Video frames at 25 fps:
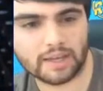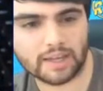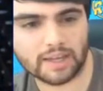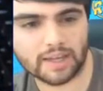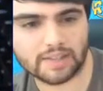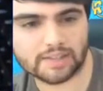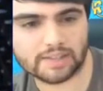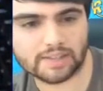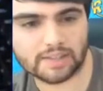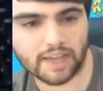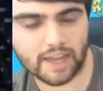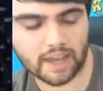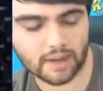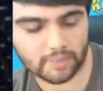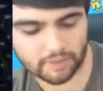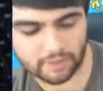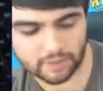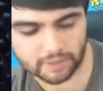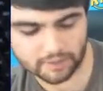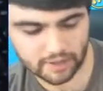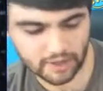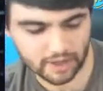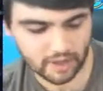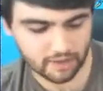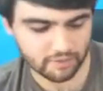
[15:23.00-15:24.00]
it's
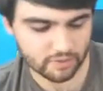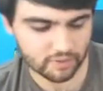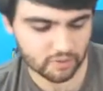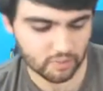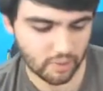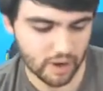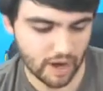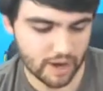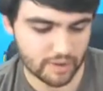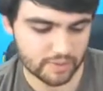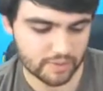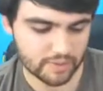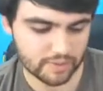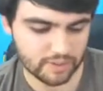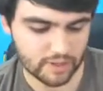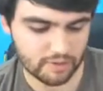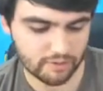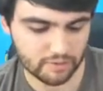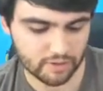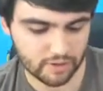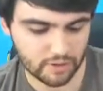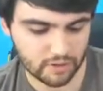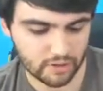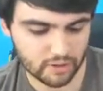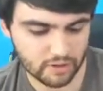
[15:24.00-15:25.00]
Gabriel Davis, wide
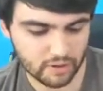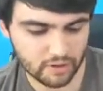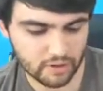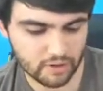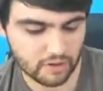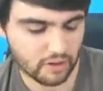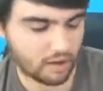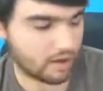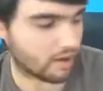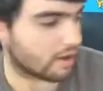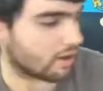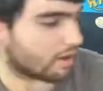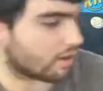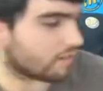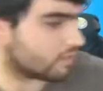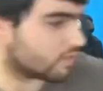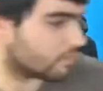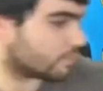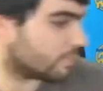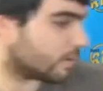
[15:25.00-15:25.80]
receiver of the